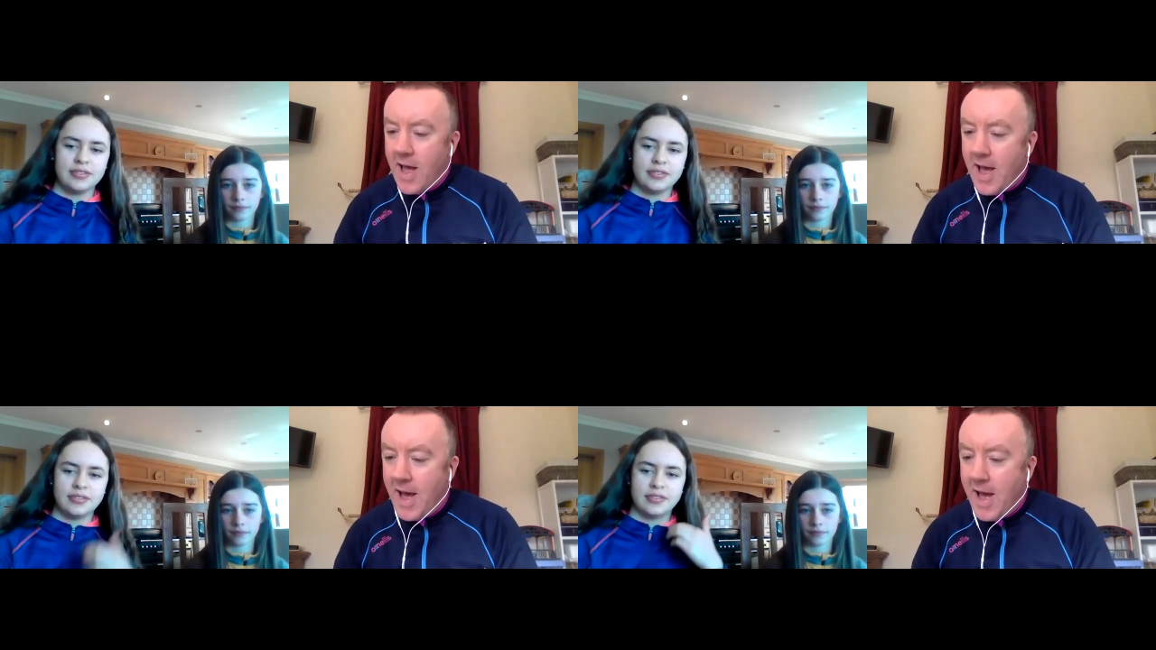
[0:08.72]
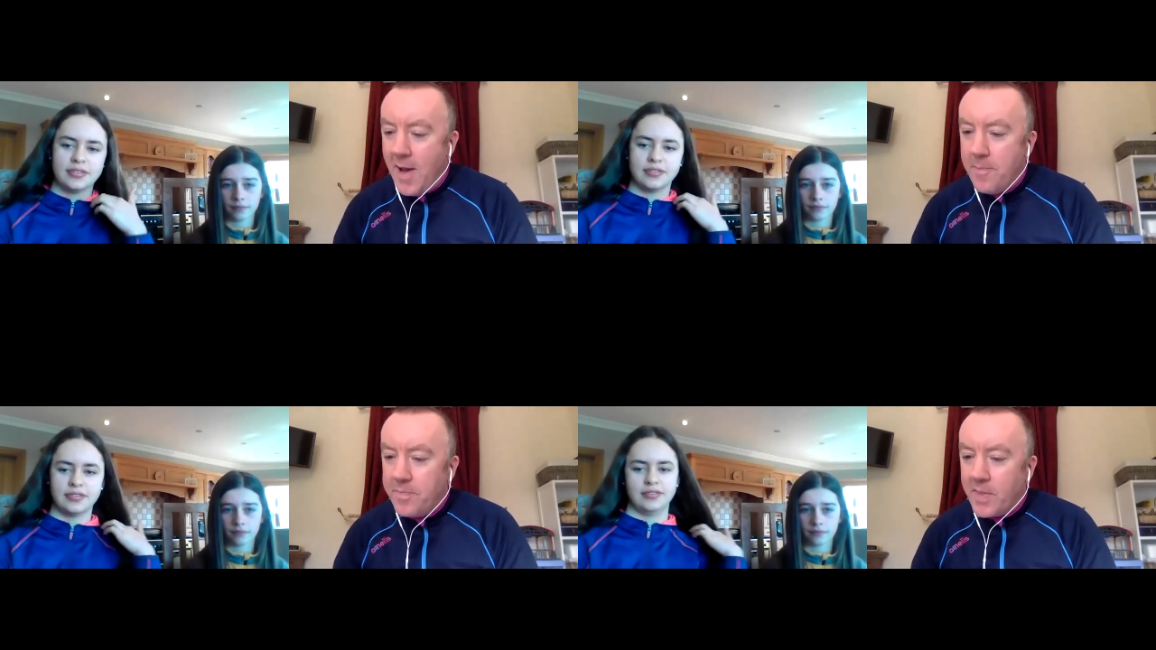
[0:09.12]

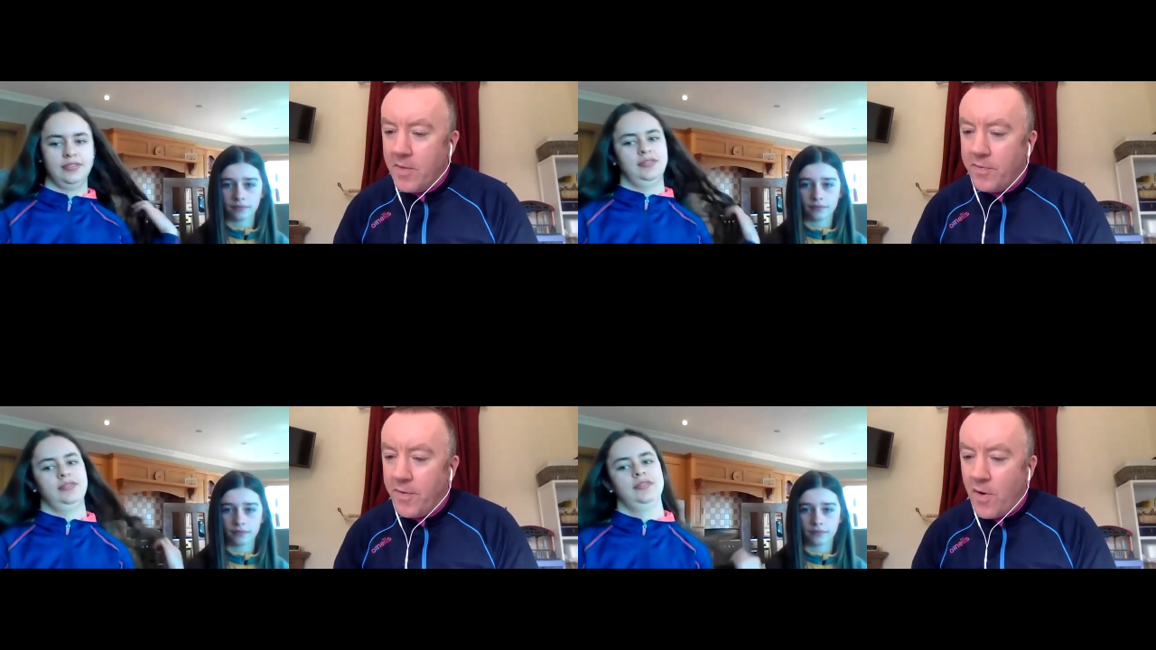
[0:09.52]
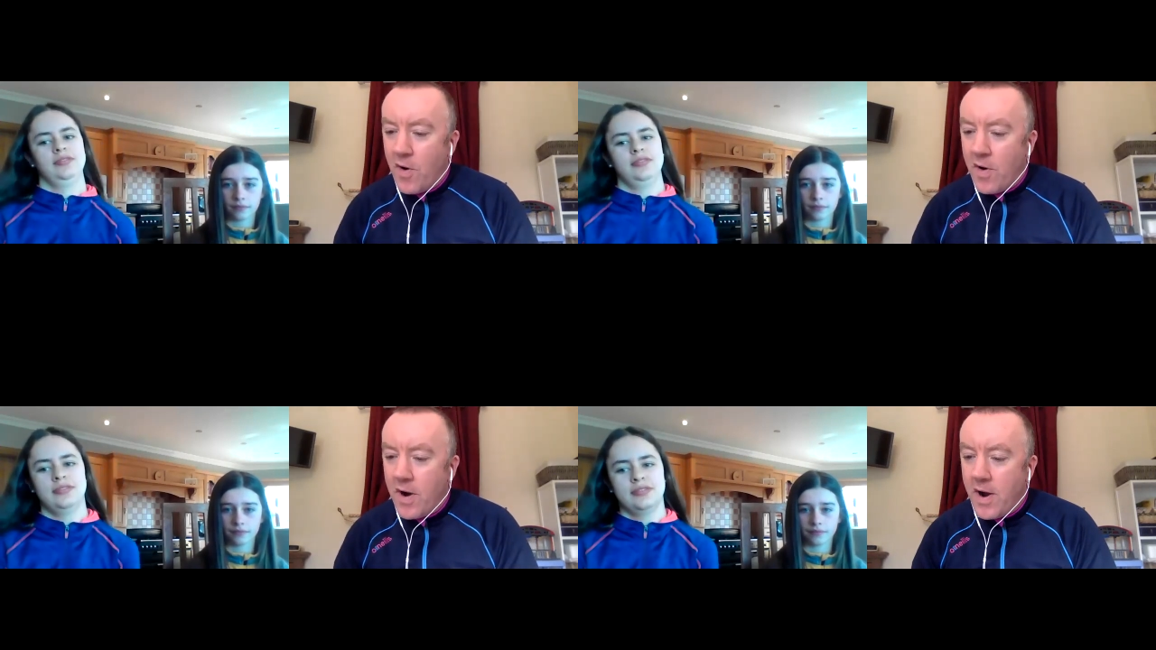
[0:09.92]
Speaker 1: um,
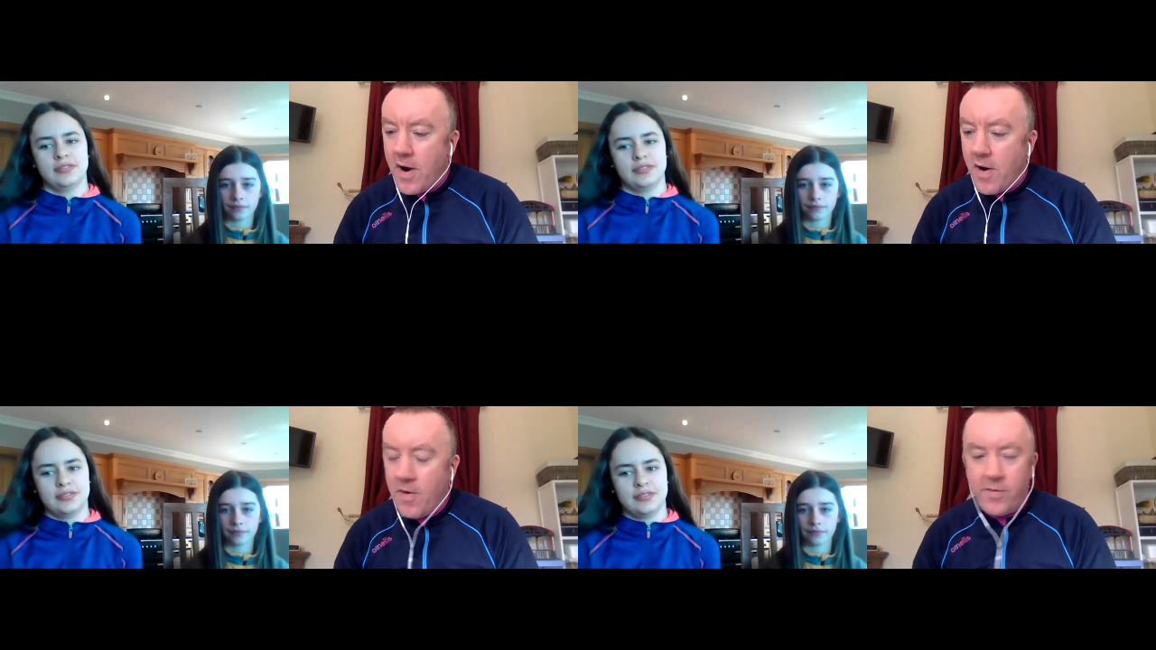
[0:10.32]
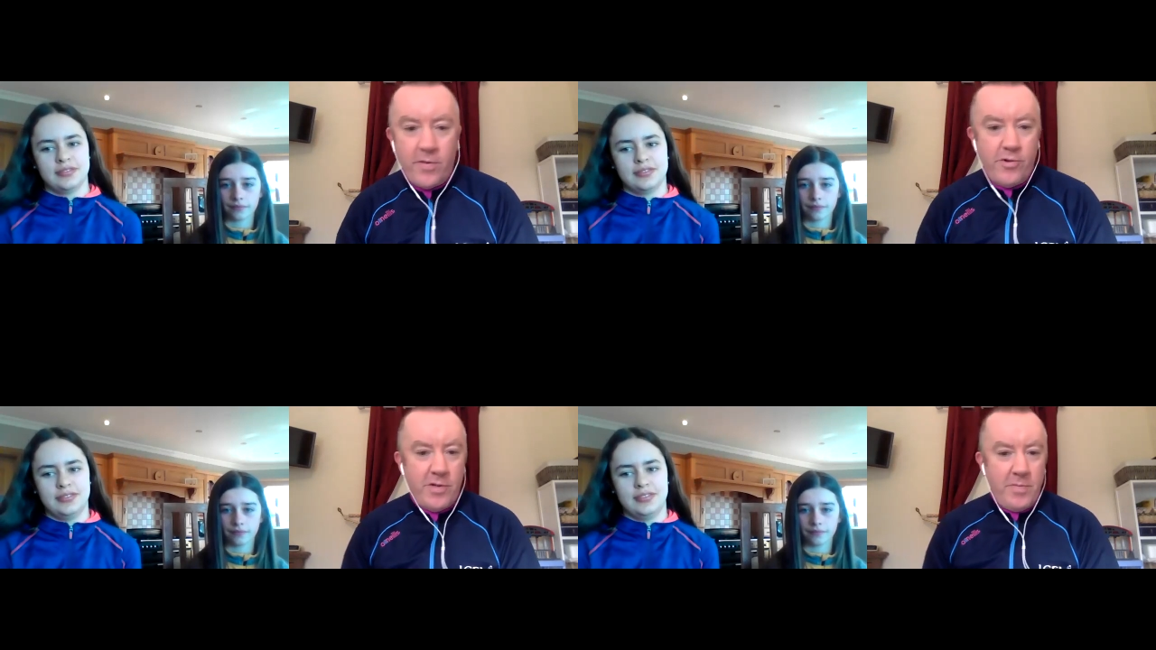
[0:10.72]
for our
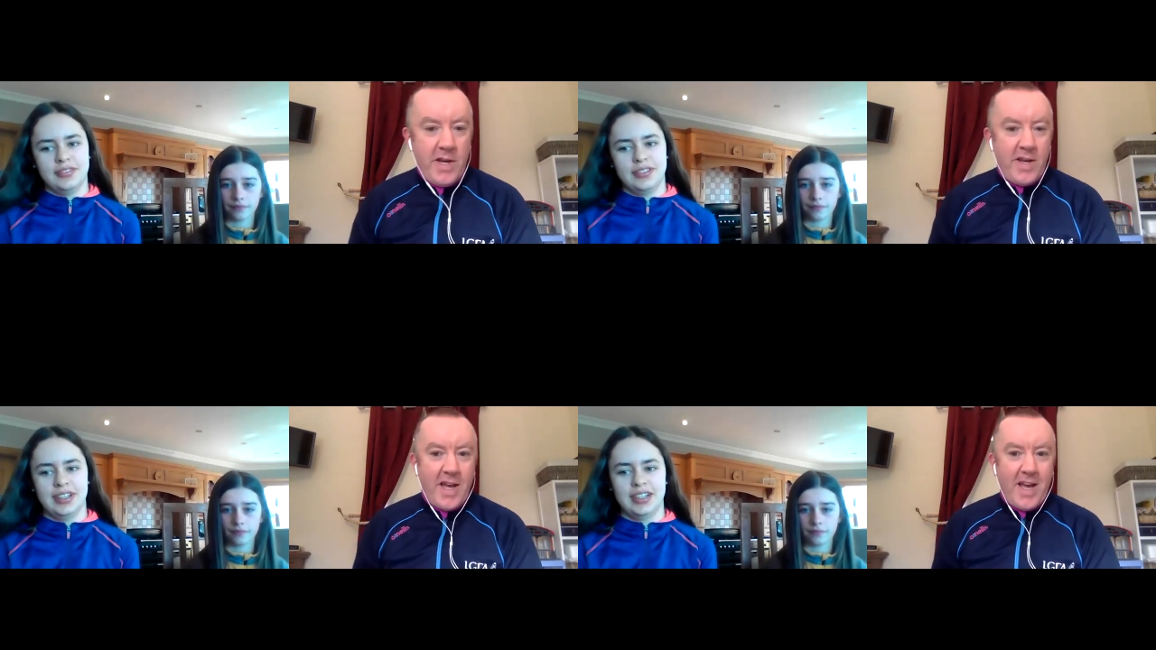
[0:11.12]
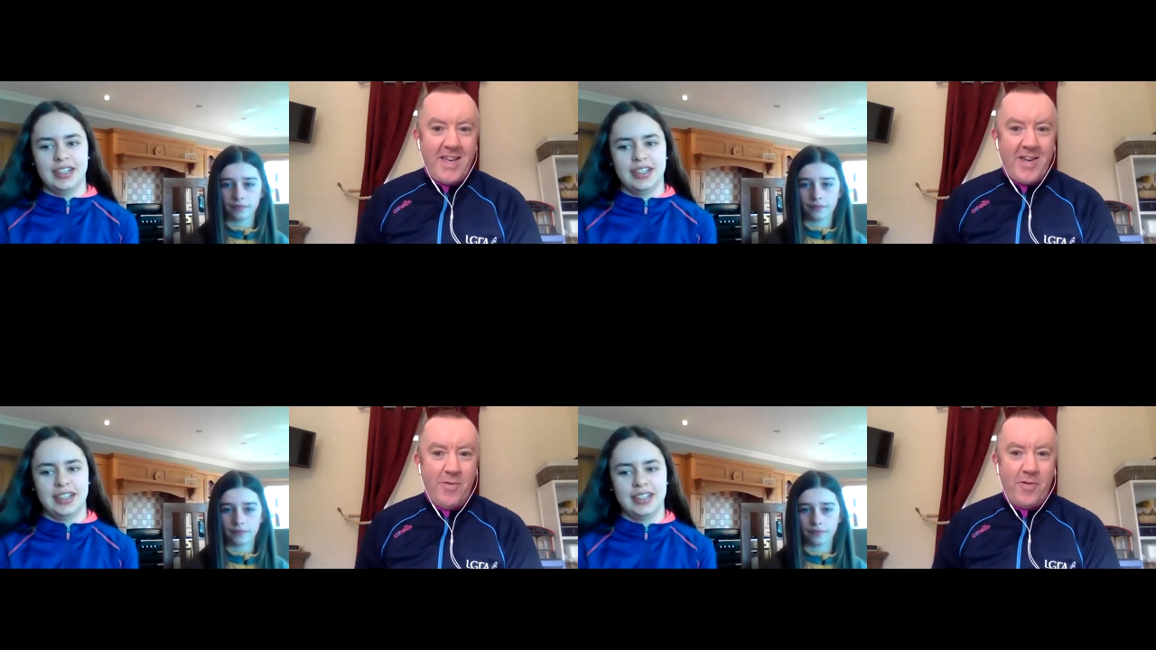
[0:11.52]
social media
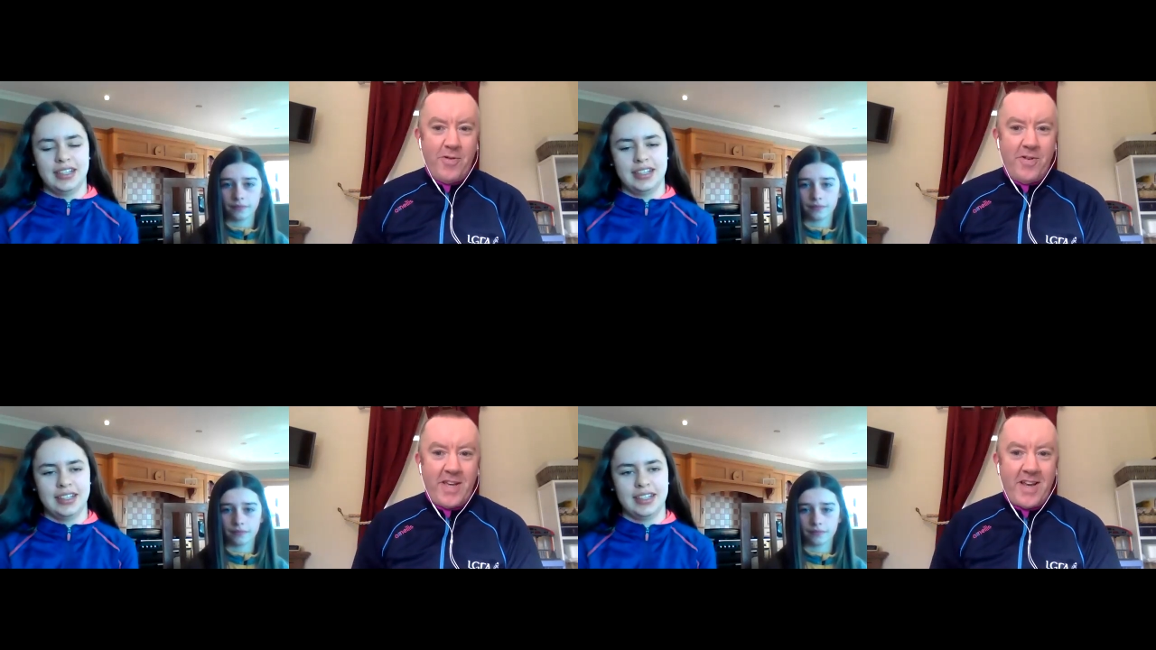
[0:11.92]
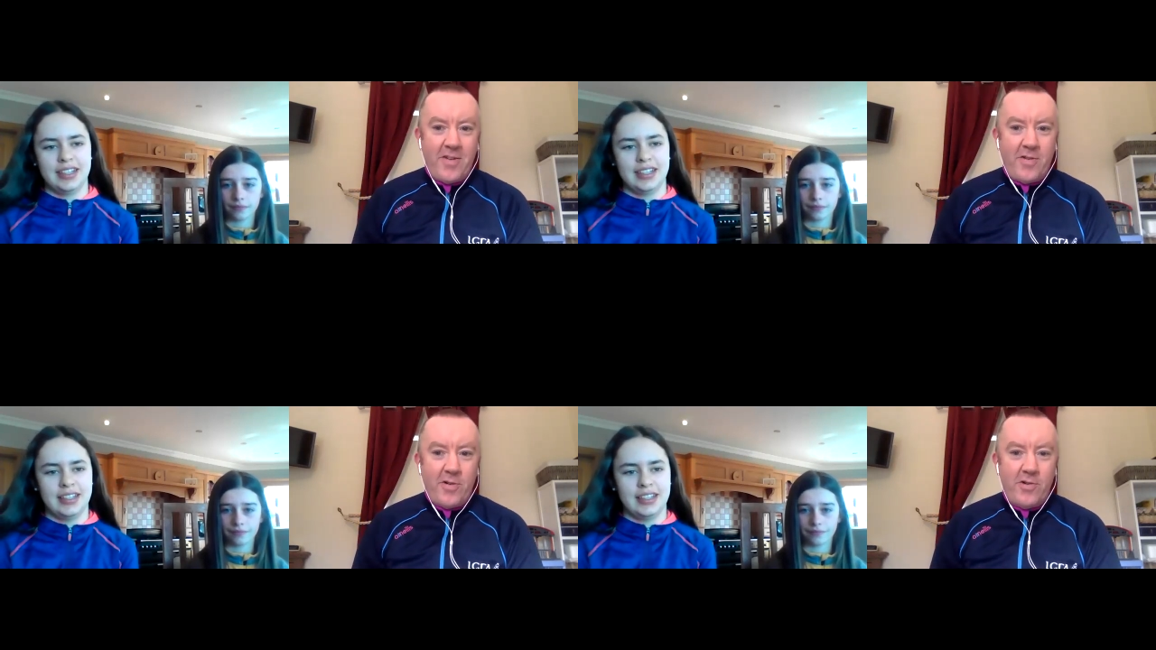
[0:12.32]
users to get
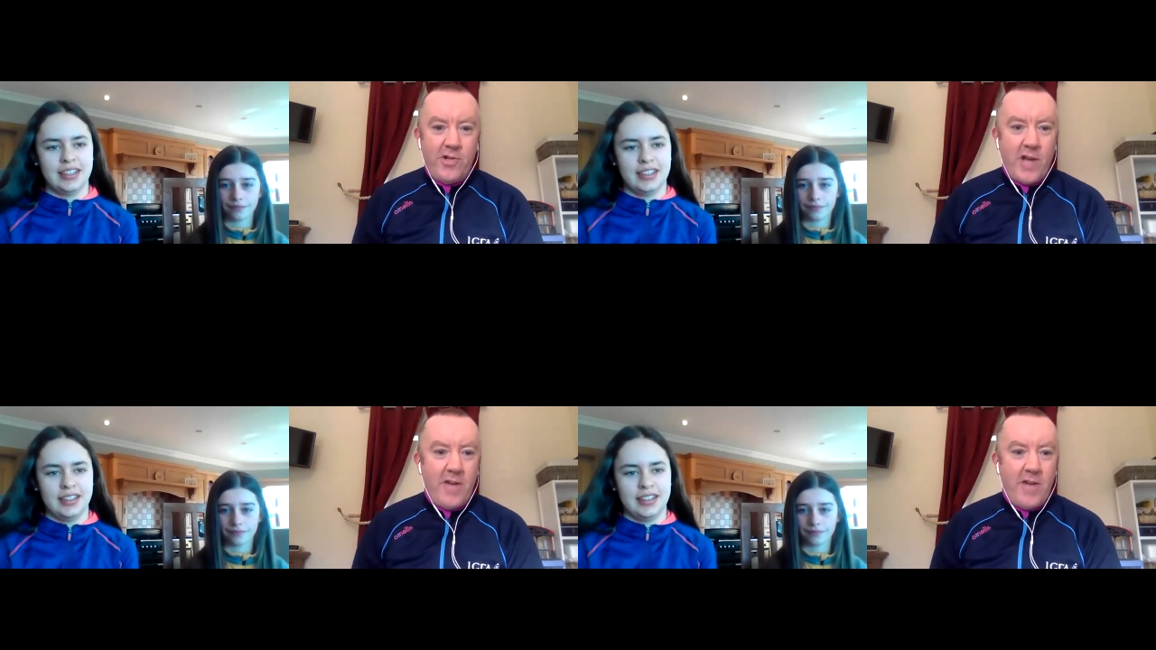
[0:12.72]
in touch